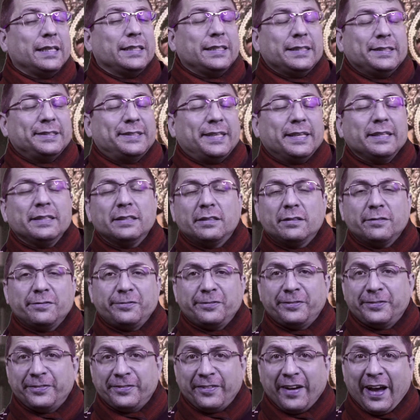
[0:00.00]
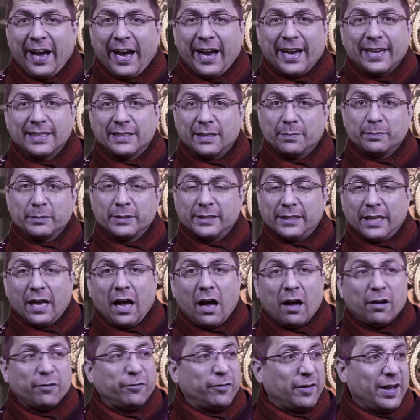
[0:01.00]
identify
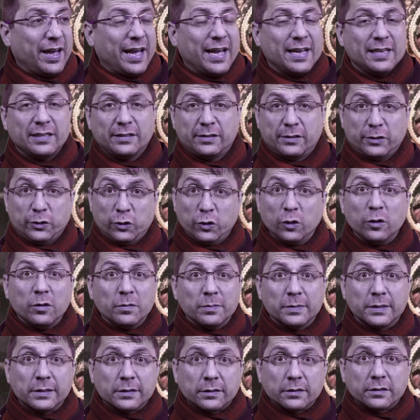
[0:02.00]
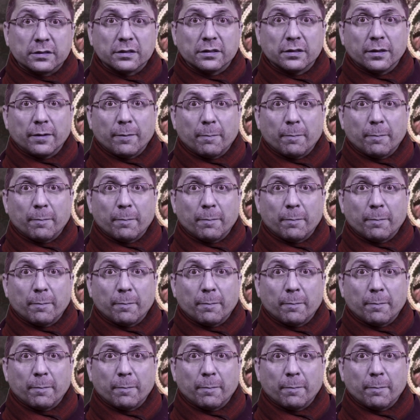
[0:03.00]
themselves as humans,